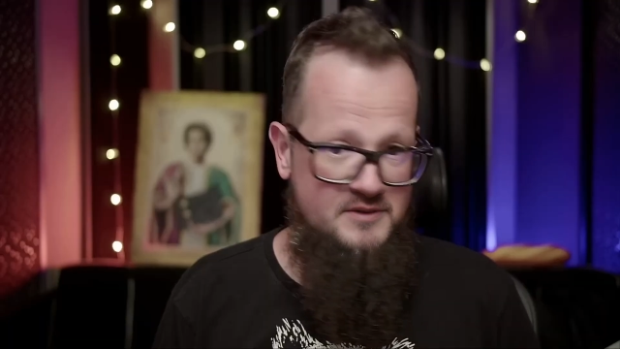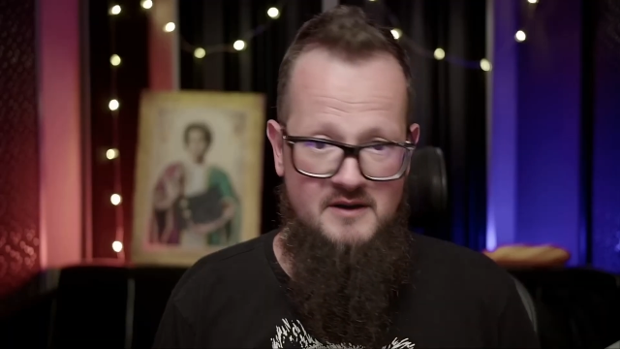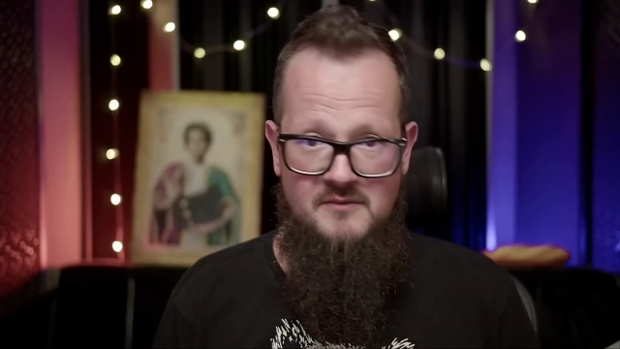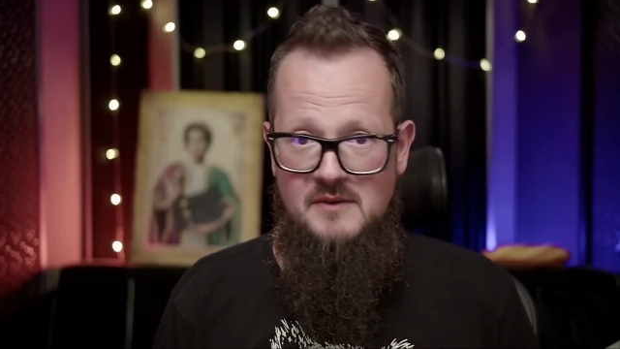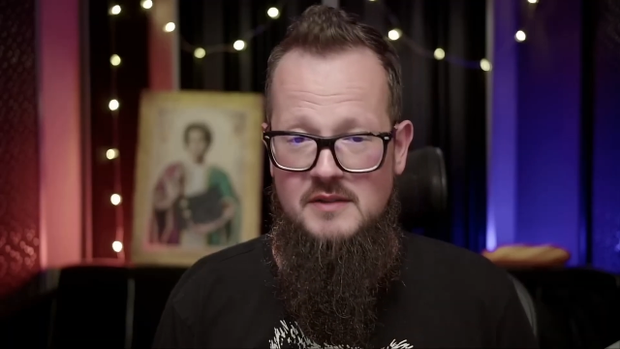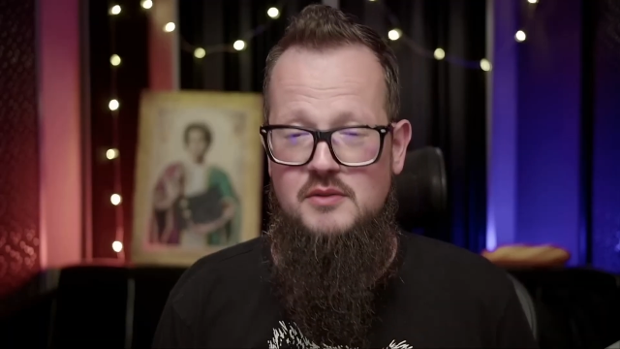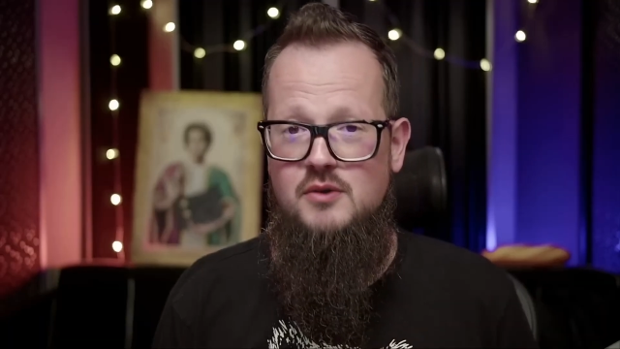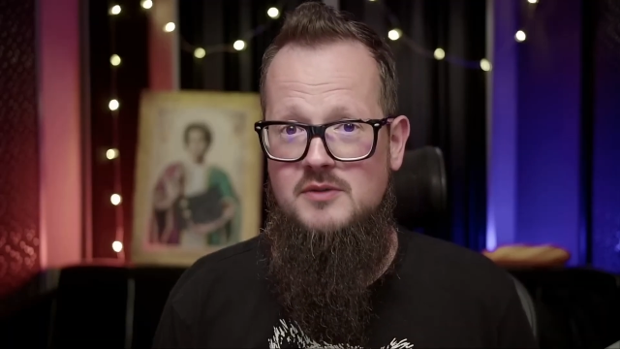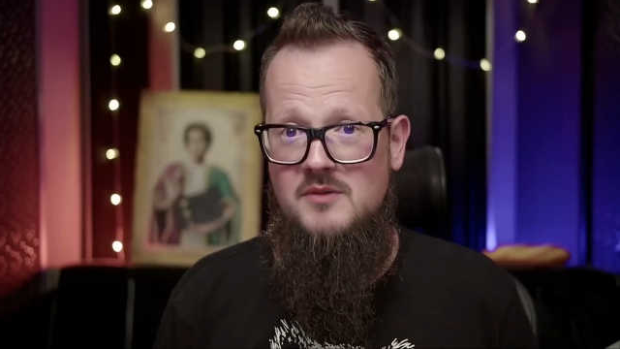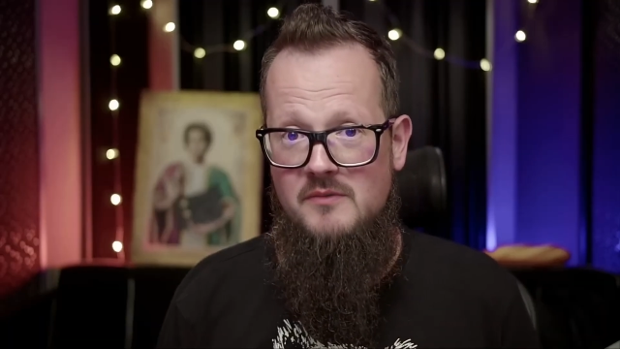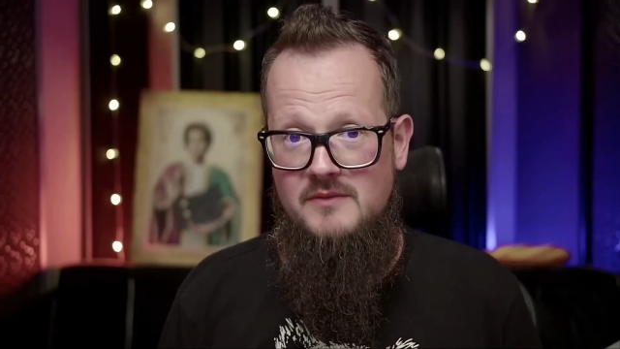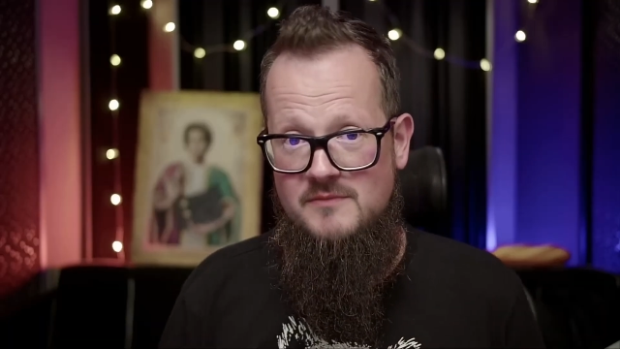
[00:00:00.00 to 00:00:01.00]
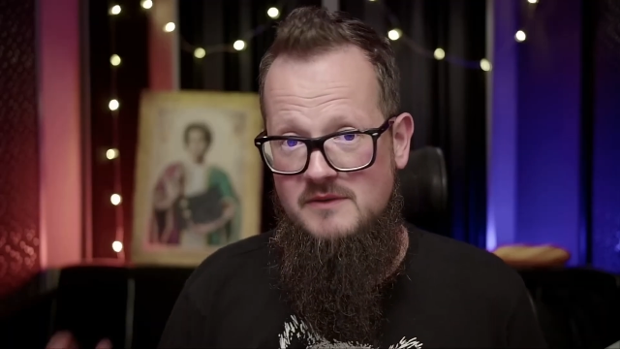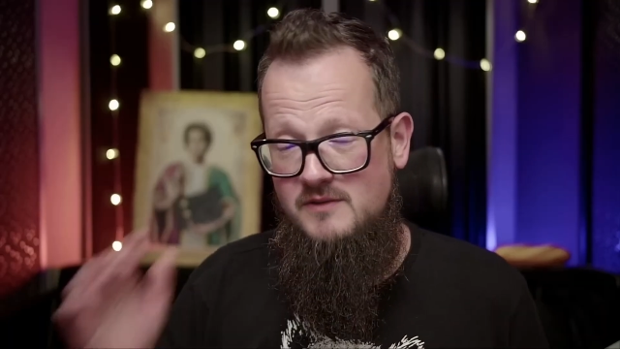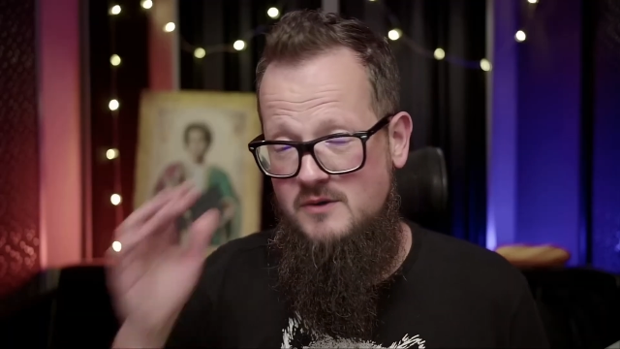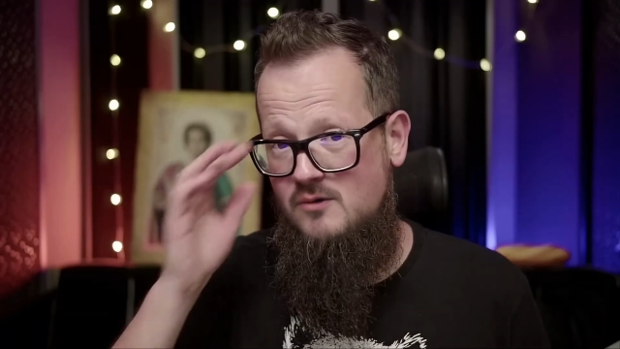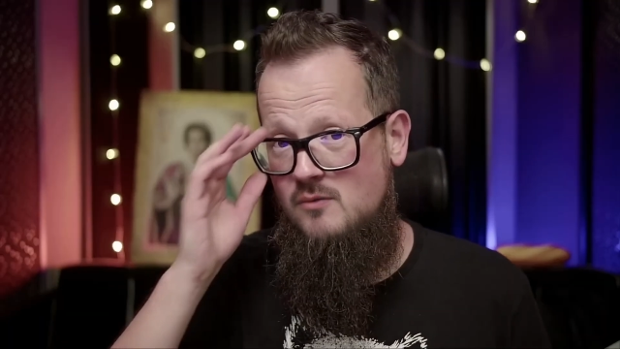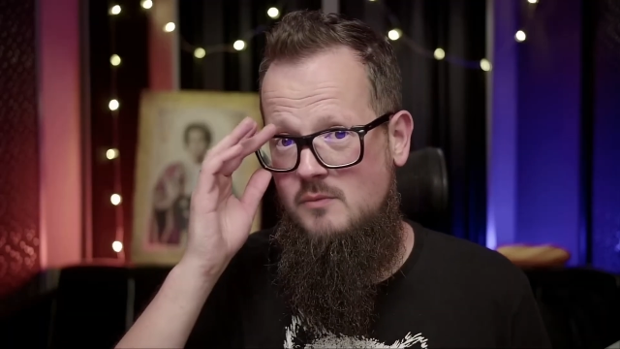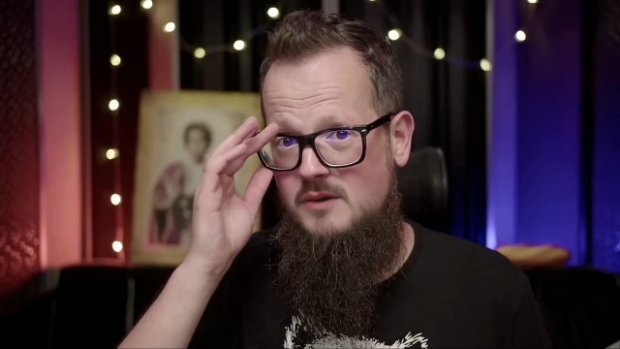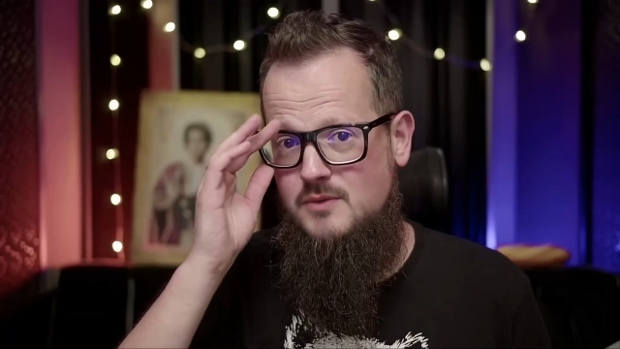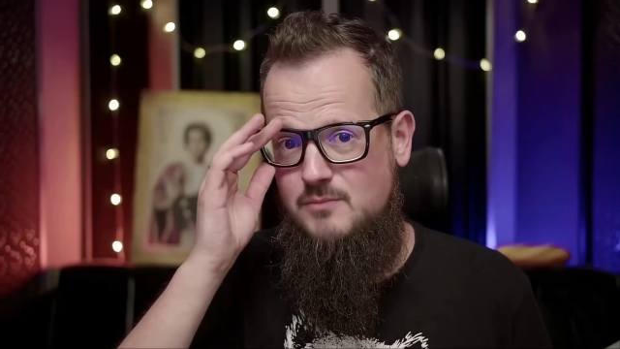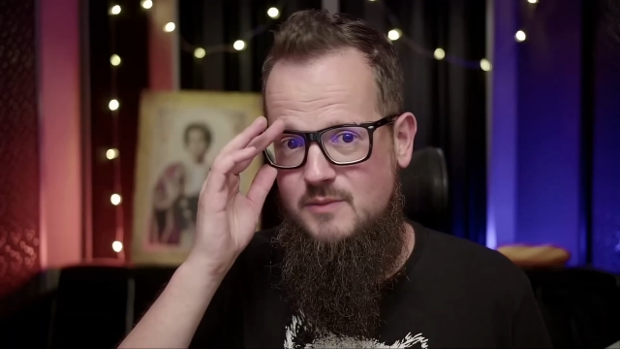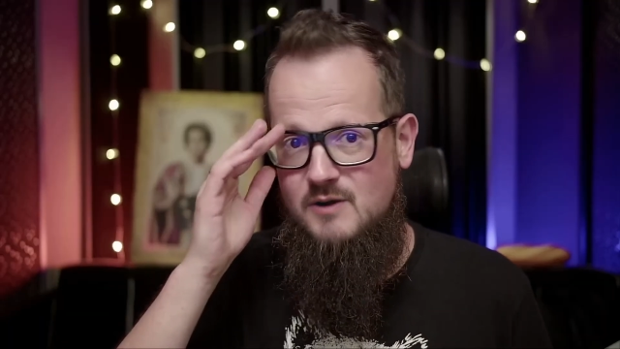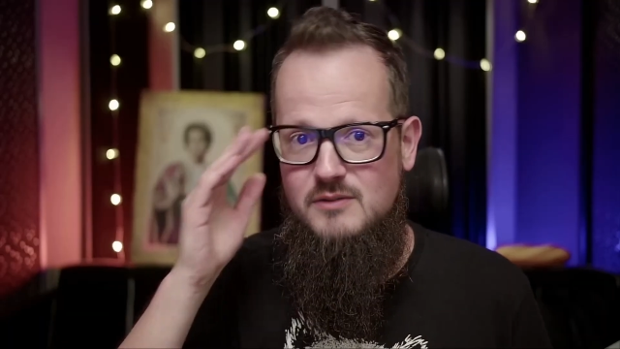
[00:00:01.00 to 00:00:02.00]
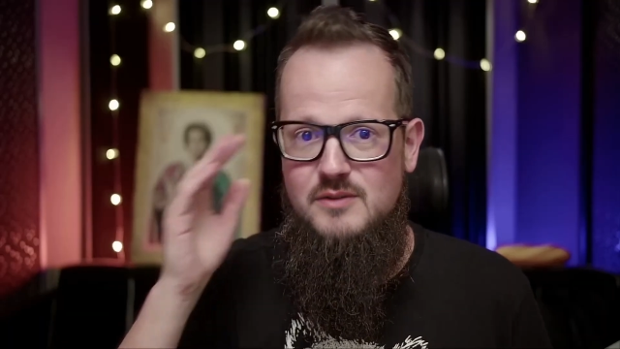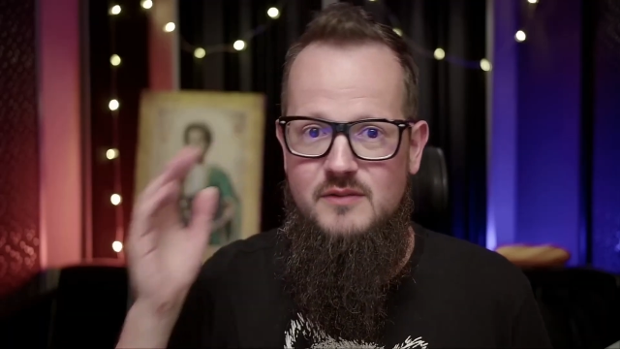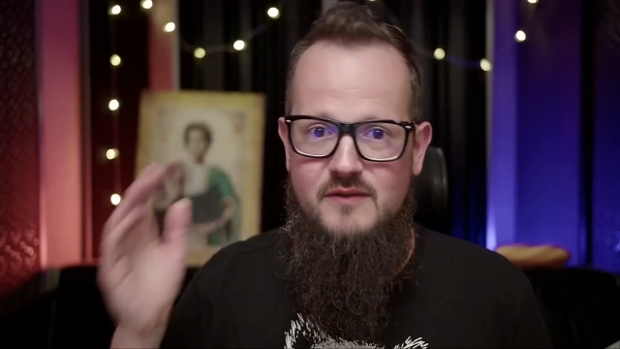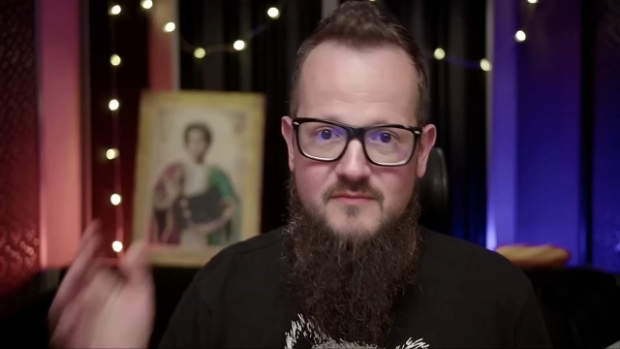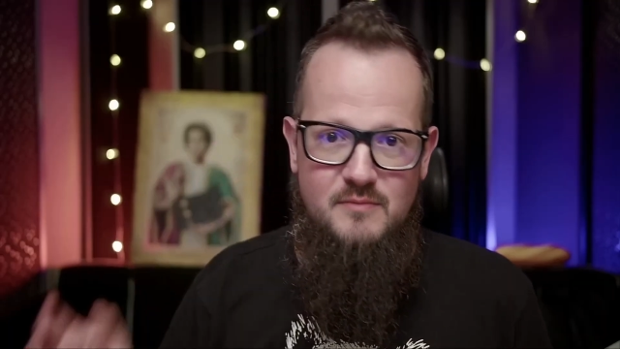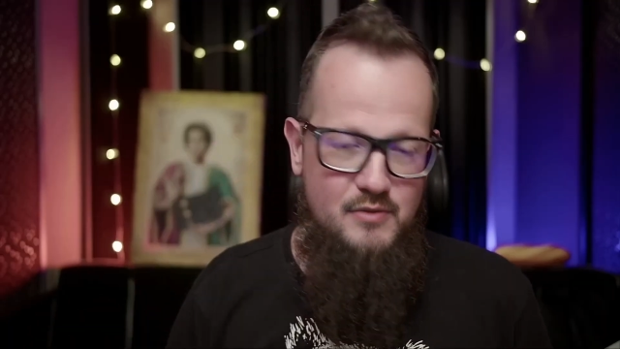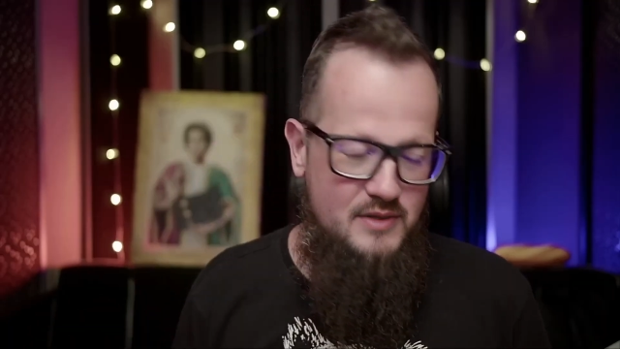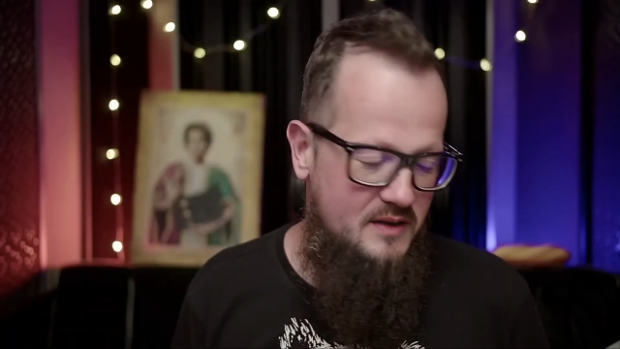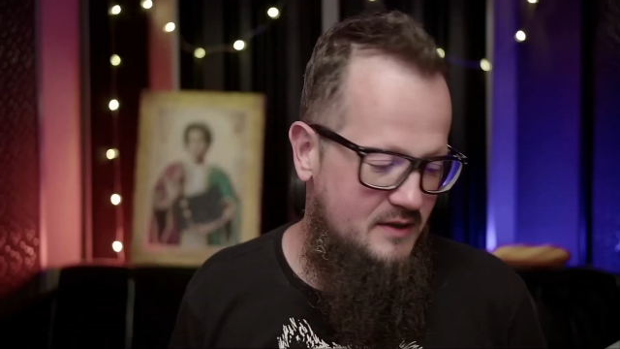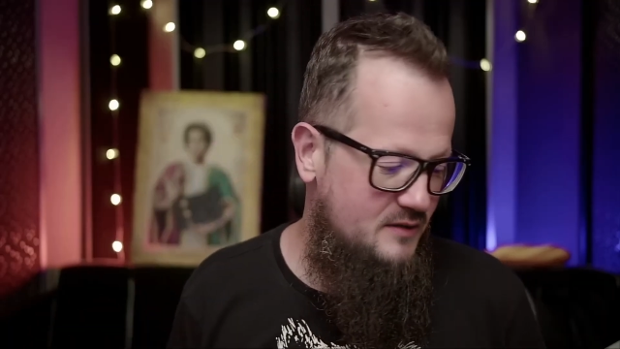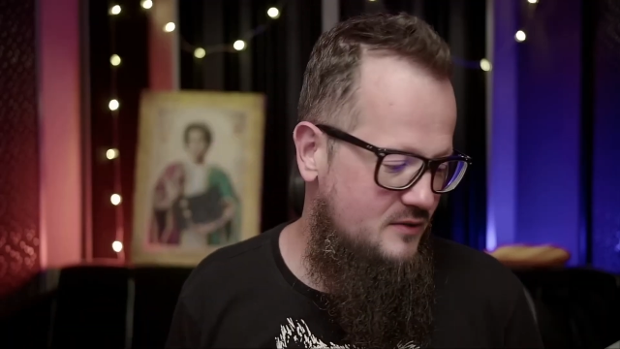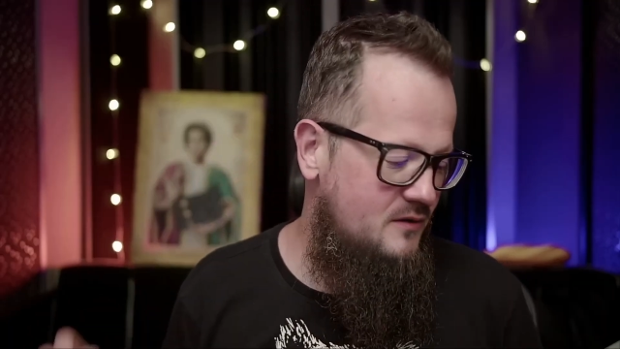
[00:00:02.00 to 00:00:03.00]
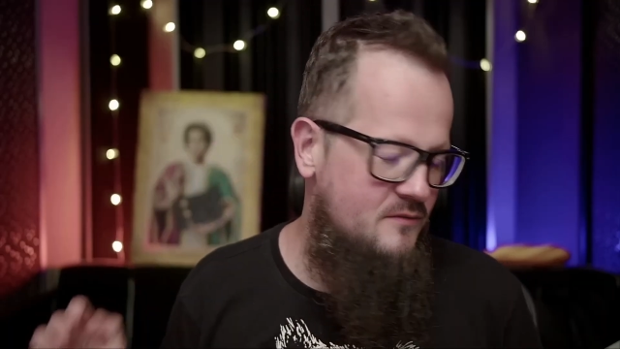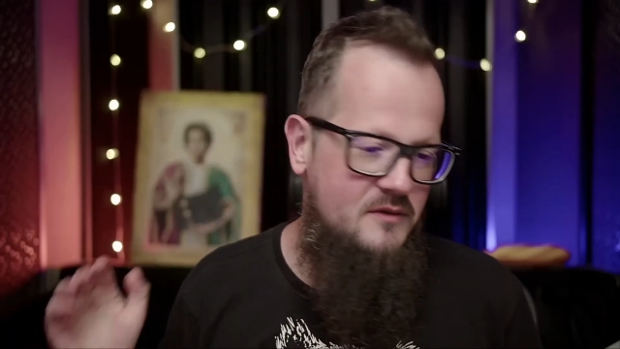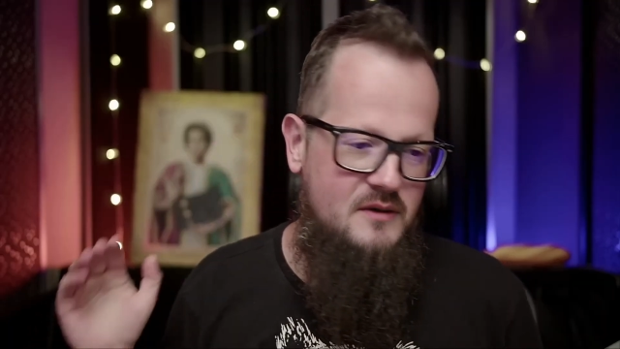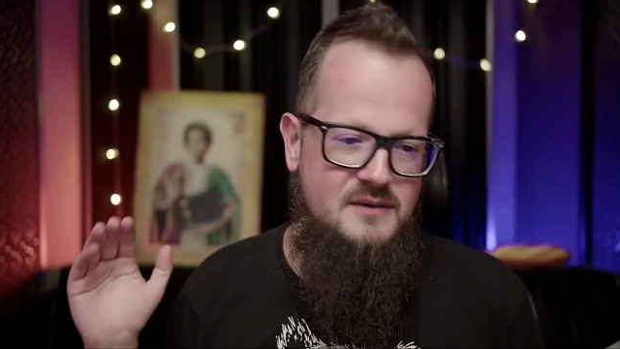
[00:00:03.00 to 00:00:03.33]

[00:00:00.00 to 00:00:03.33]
you have any thoughts on the video, whether positive or negative,